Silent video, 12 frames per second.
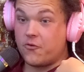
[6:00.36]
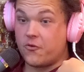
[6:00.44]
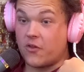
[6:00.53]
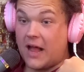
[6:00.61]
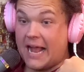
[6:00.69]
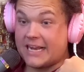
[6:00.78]

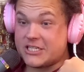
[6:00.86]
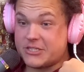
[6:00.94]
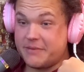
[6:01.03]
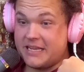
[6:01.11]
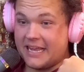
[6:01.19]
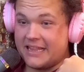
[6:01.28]
flashed
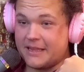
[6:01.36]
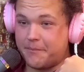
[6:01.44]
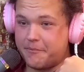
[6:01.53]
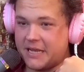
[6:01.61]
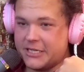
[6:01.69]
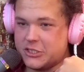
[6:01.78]
me in the
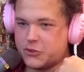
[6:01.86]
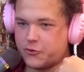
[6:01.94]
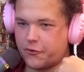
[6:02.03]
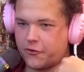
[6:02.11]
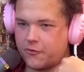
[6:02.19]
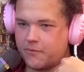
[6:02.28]
men's
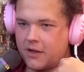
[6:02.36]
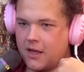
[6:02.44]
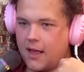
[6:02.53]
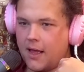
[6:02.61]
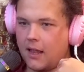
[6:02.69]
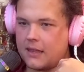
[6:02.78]
room,
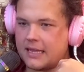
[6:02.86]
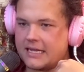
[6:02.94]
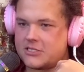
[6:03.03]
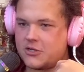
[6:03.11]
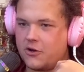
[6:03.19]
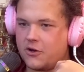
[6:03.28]

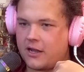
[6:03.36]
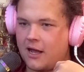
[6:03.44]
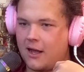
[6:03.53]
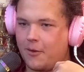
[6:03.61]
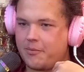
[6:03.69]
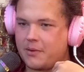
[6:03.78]
let's hook
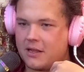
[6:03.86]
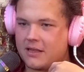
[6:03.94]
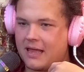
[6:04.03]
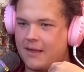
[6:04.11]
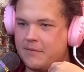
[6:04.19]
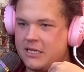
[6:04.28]
up.
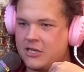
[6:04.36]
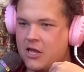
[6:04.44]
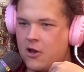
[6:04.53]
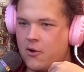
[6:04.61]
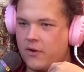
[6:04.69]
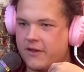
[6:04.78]
Let me
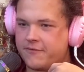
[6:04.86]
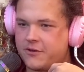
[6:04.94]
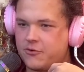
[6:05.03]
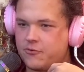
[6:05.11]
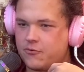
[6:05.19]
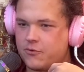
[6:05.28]
know if
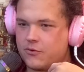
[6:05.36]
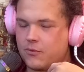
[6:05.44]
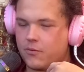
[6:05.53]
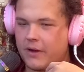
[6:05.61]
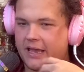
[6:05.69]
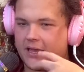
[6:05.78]
you...
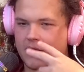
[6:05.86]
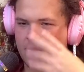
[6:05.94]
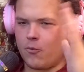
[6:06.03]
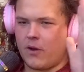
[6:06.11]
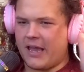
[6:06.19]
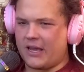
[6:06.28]
Wait.
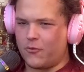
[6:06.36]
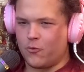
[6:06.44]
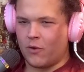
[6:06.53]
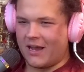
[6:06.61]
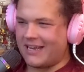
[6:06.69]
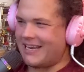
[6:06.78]

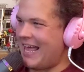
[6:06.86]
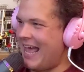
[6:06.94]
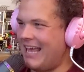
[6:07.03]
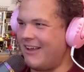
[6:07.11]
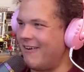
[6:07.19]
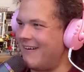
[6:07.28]

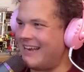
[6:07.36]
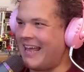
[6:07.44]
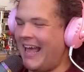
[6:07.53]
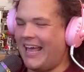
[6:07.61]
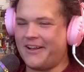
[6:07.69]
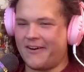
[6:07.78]
Hang on.
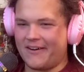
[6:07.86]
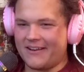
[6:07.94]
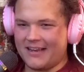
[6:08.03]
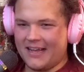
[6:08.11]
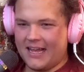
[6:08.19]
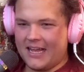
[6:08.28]

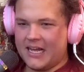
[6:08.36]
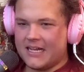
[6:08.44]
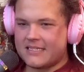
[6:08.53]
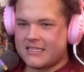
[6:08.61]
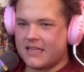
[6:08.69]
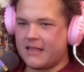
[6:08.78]

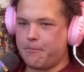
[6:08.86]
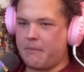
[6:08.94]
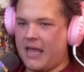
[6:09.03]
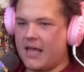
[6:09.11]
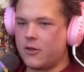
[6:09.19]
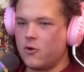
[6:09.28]
To the
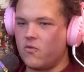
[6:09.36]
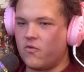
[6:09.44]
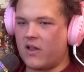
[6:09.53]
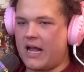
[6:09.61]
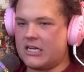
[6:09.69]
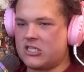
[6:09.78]
man who
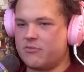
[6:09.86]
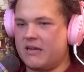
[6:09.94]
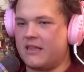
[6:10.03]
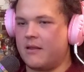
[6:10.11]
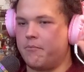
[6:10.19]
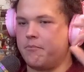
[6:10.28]
flashed me
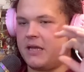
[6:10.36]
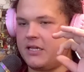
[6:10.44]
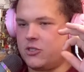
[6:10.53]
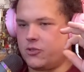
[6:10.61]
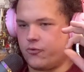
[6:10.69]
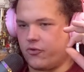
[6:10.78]
in the
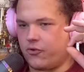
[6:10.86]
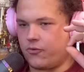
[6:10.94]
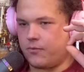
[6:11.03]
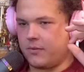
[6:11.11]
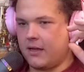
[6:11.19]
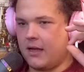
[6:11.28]
men's
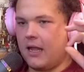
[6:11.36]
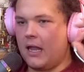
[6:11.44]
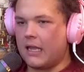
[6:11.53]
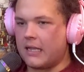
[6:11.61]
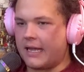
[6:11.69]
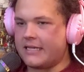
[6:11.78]
room,
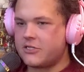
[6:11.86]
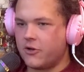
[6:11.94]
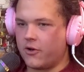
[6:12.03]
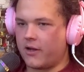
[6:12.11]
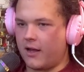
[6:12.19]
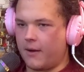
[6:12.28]
let's
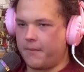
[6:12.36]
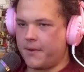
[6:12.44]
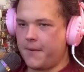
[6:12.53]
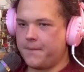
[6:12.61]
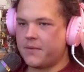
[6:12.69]
hook up.